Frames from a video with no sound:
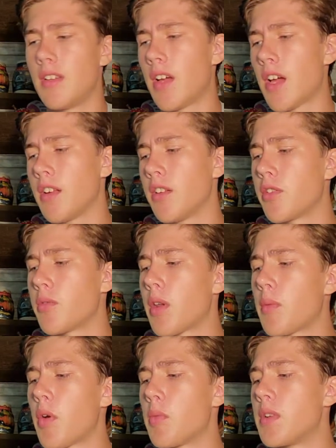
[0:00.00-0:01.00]
i don't know what
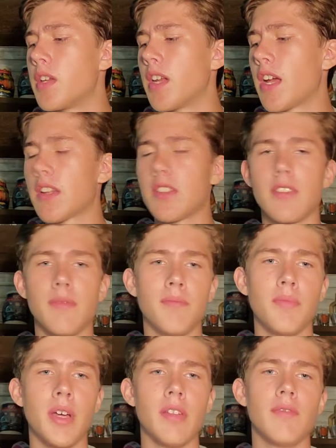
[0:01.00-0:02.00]
i'm opening next
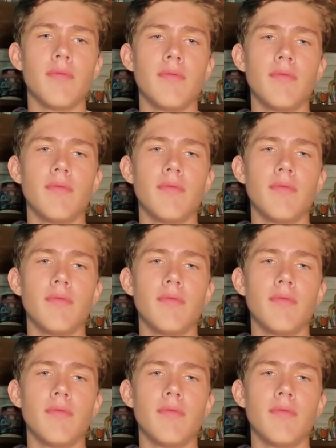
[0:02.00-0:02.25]
but